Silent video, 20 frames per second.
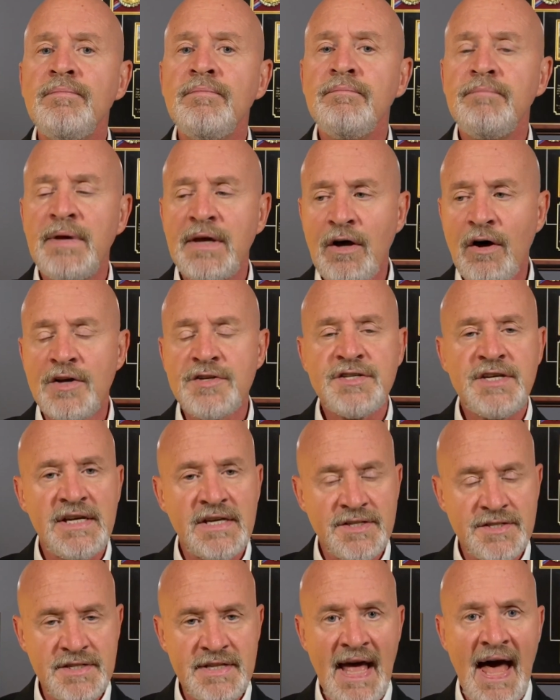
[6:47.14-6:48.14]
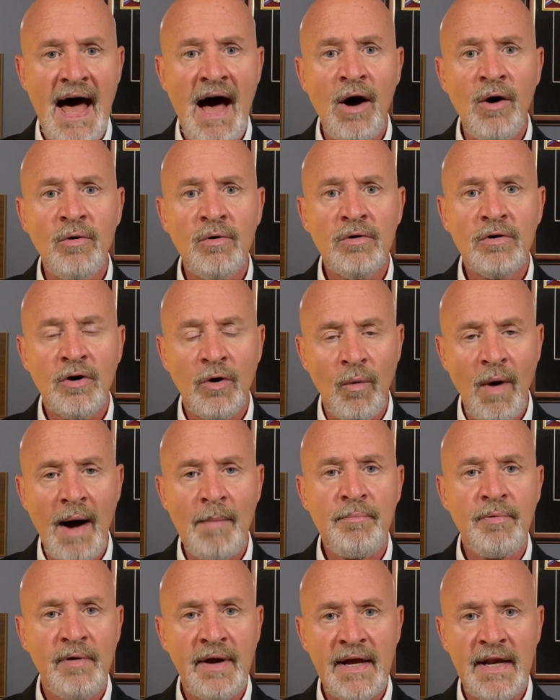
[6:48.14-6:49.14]
because he is now
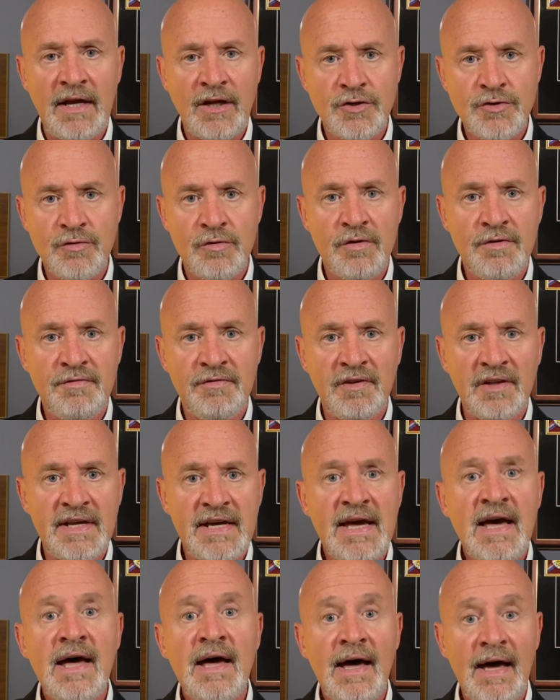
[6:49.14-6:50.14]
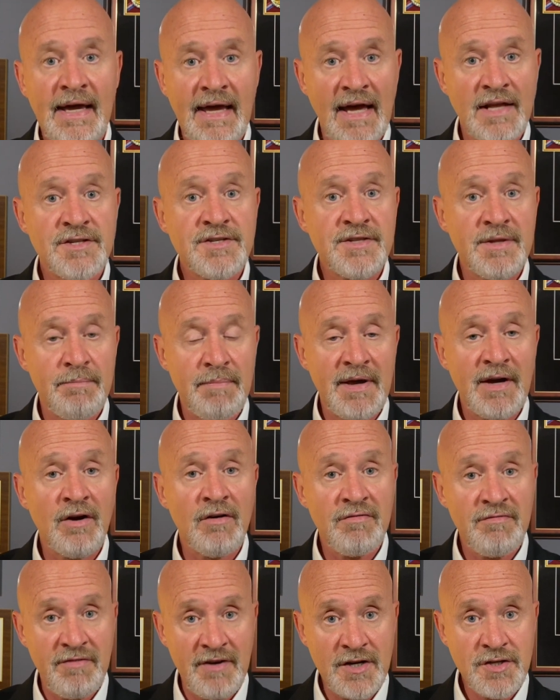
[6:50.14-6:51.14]
cooperating truthfully against the
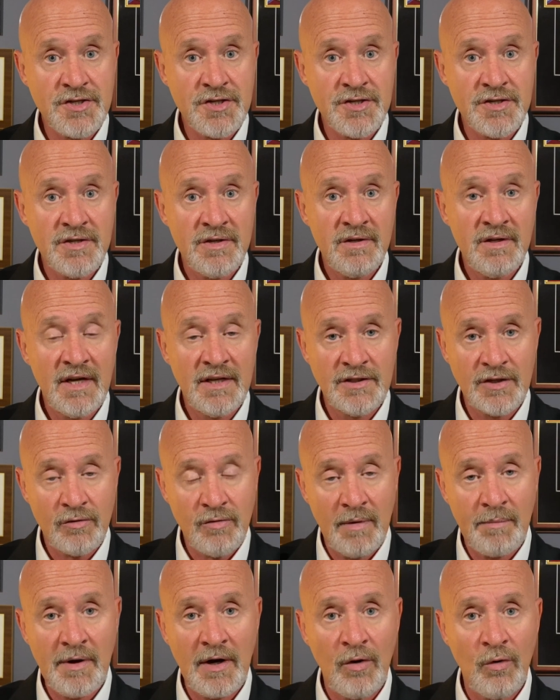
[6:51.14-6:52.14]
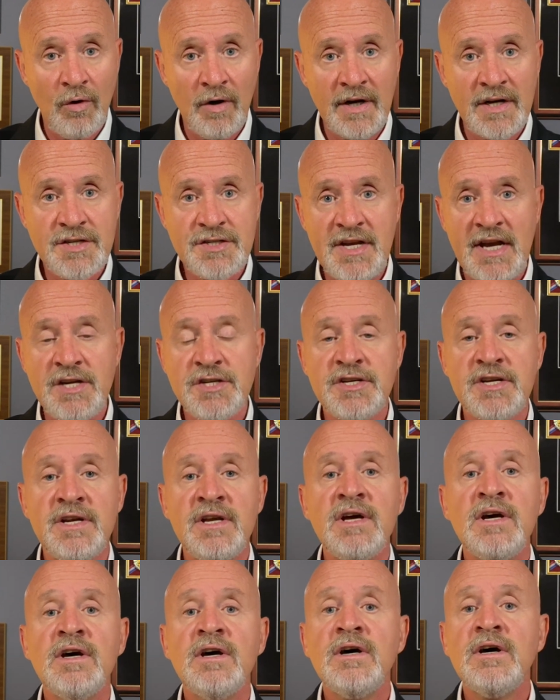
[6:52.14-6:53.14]
bigger fish in the criminal
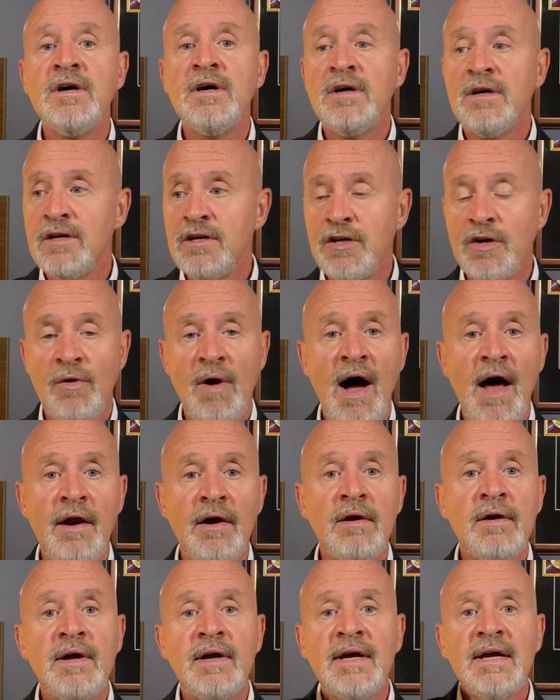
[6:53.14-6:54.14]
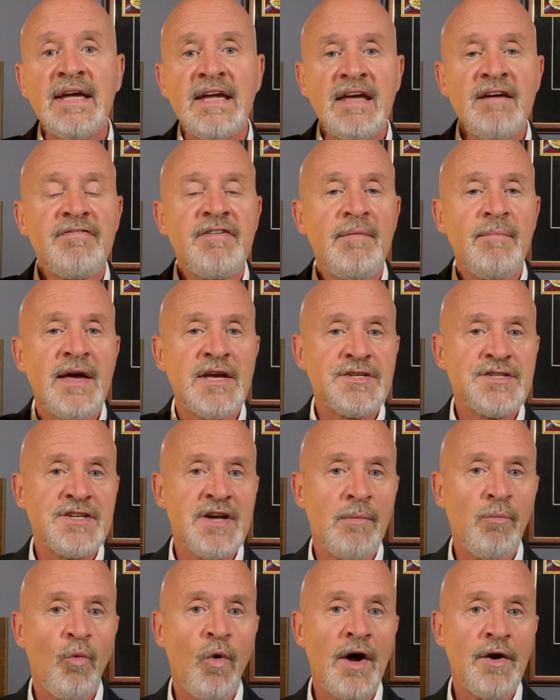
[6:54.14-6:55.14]
organization, Your Honor, give him a
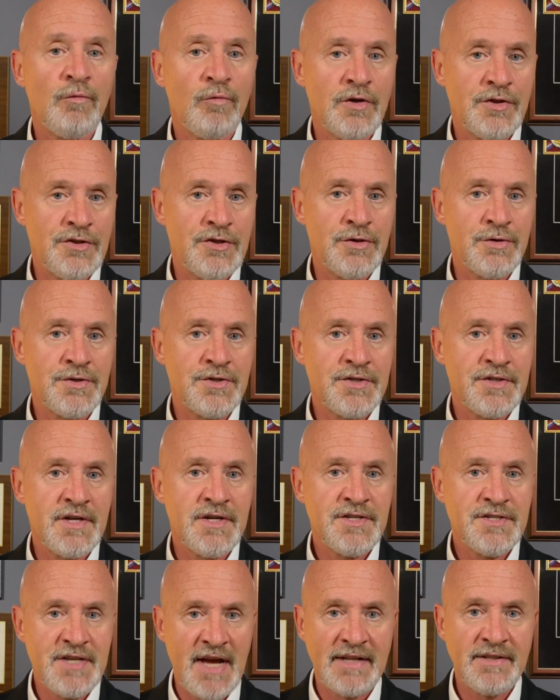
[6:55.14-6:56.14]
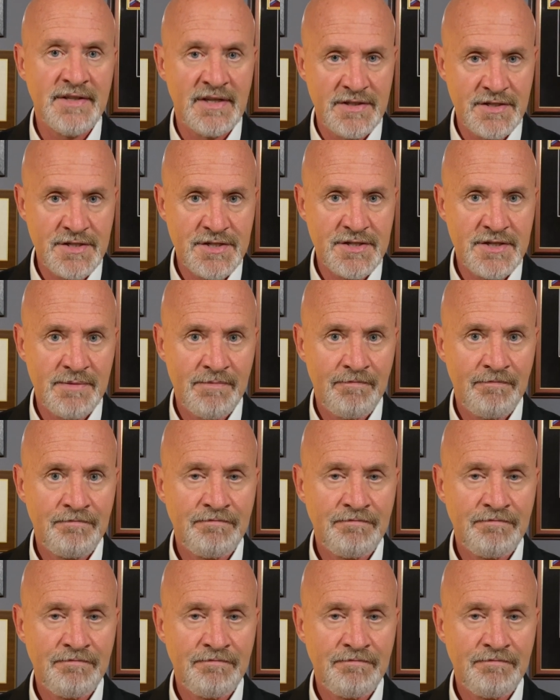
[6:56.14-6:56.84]
somewhat reduced sentence.